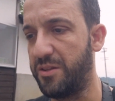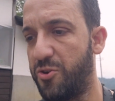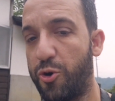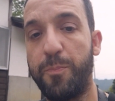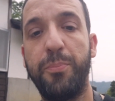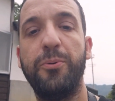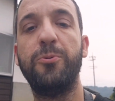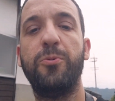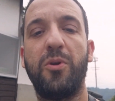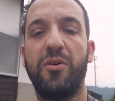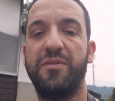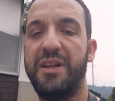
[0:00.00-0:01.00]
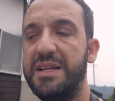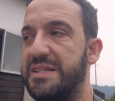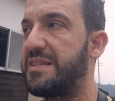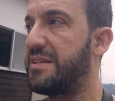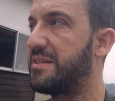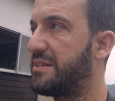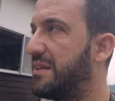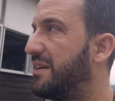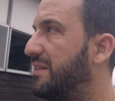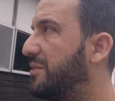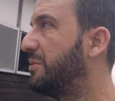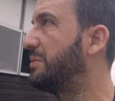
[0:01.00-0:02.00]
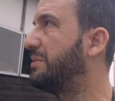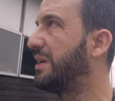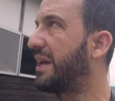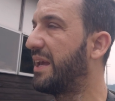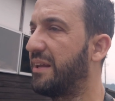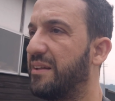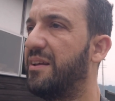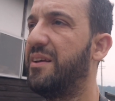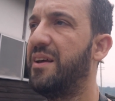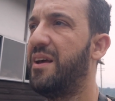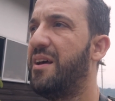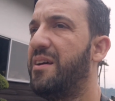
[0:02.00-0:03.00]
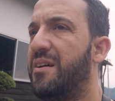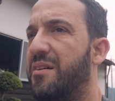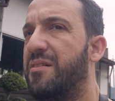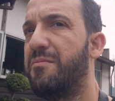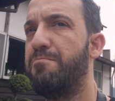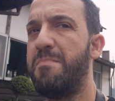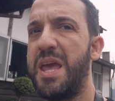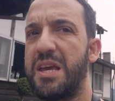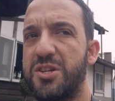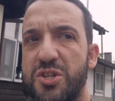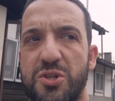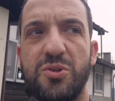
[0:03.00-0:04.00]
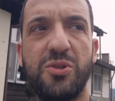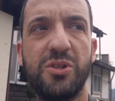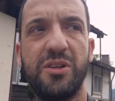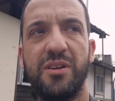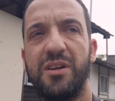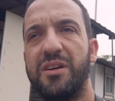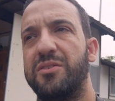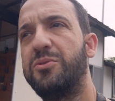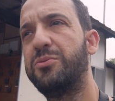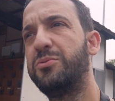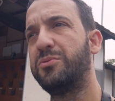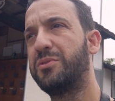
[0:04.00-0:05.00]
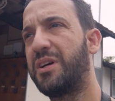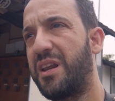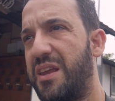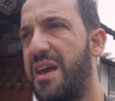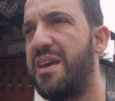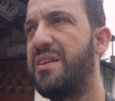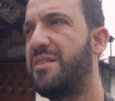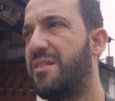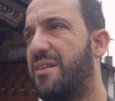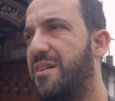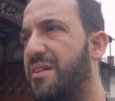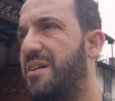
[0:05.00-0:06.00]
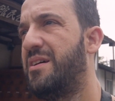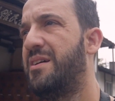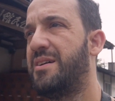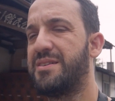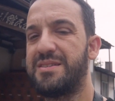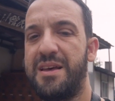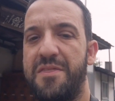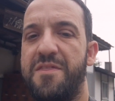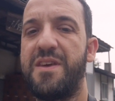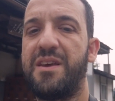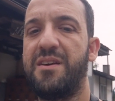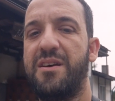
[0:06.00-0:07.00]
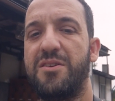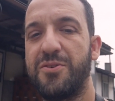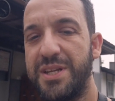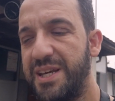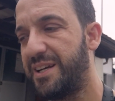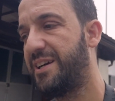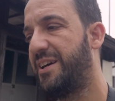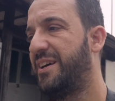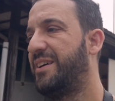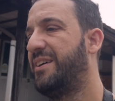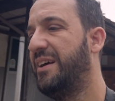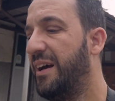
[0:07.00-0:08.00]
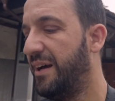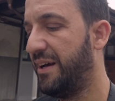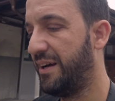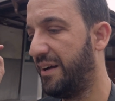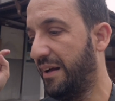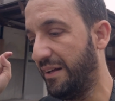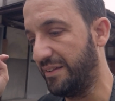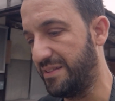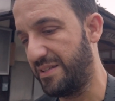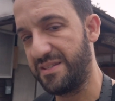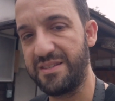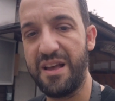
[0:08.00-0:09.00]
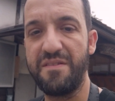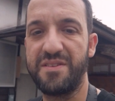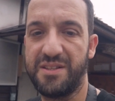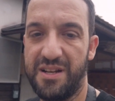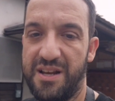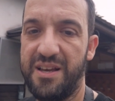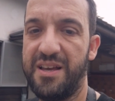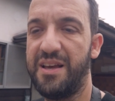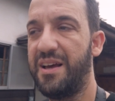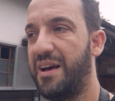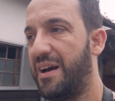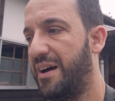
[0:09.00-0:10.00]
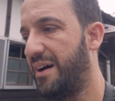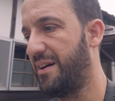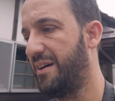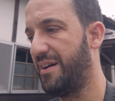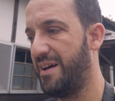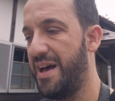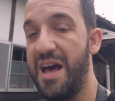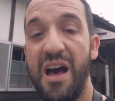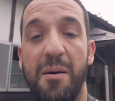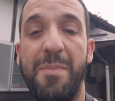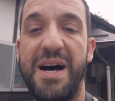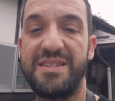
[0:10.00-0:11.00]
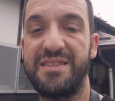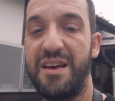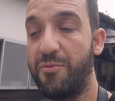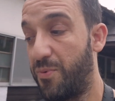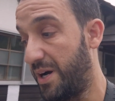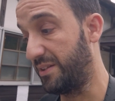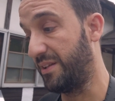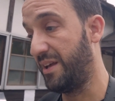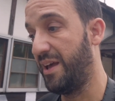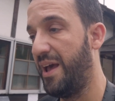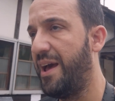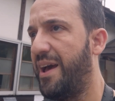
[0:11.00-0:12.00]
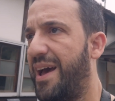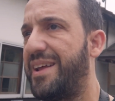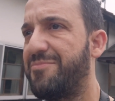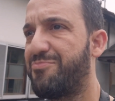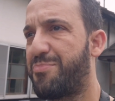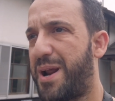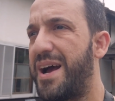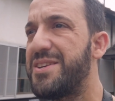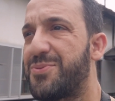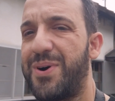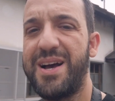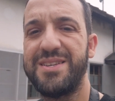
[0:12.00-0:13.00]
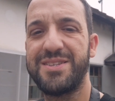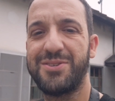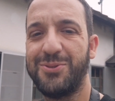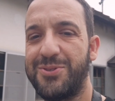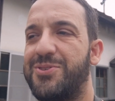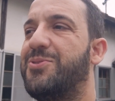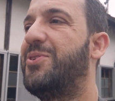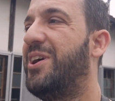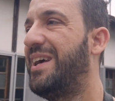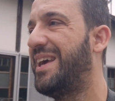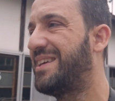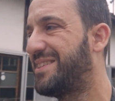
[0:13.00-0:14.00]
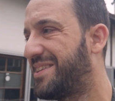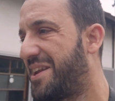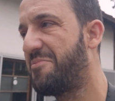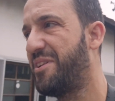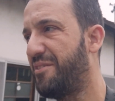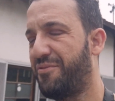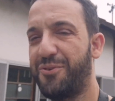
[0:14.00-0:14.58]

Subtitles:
your pool of lenses to, again, make sure to create something unique, this is definitely a must-have one. And price-wise is also extremely